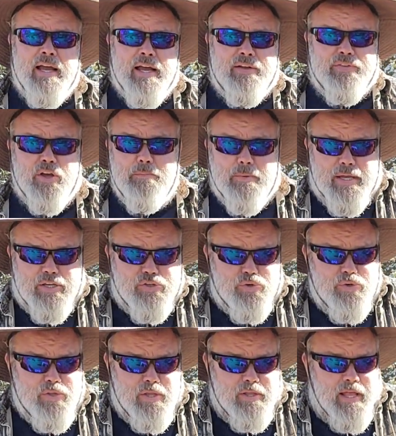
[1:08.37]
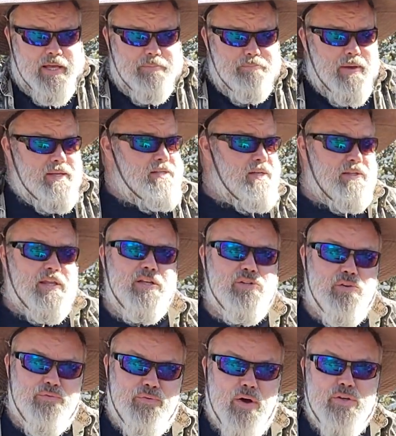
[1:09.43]
they'll make sure that like basic things
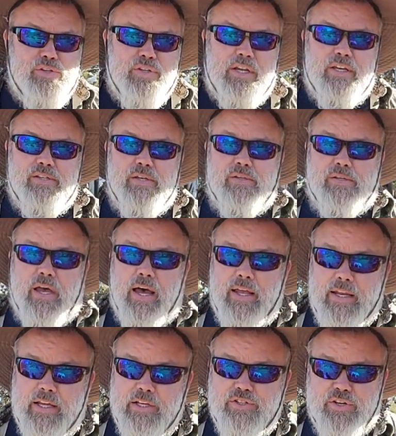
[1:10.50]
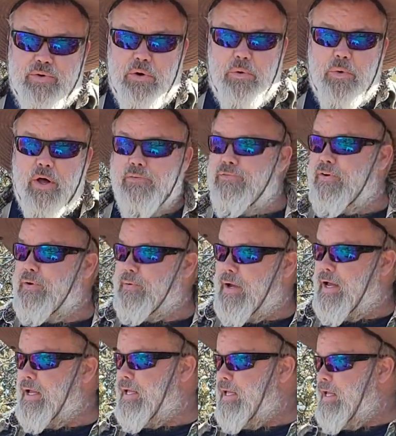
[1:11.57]
are functioning in society, general welfare,
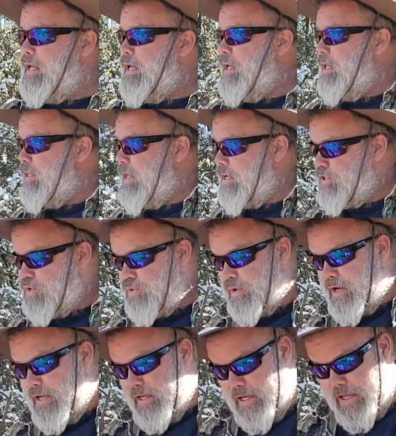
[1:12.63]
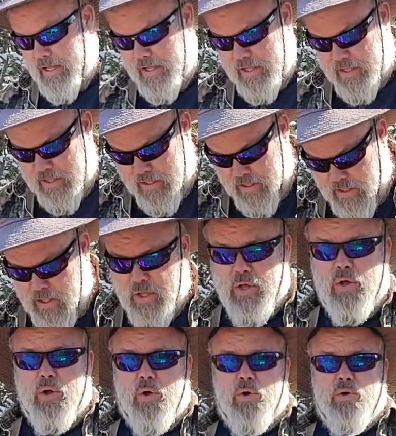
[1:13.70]
right? That's great.
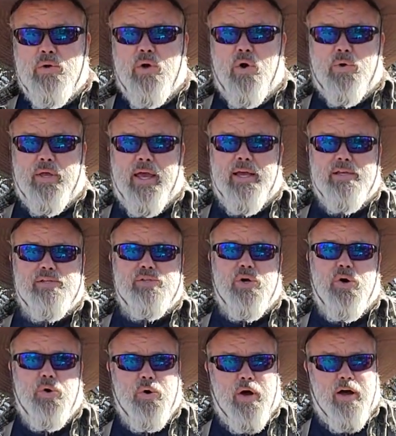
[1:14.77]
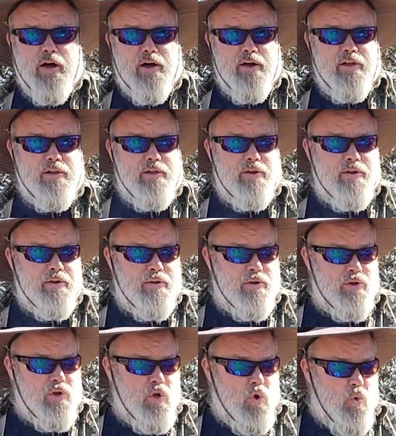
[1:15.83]
Okay, so
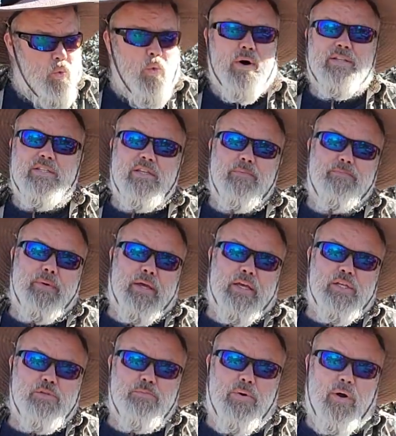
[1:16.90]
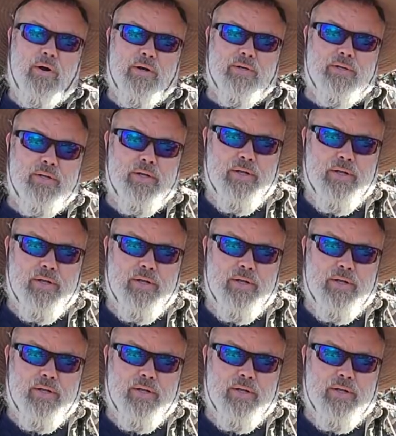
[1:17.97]
what's the biggest part?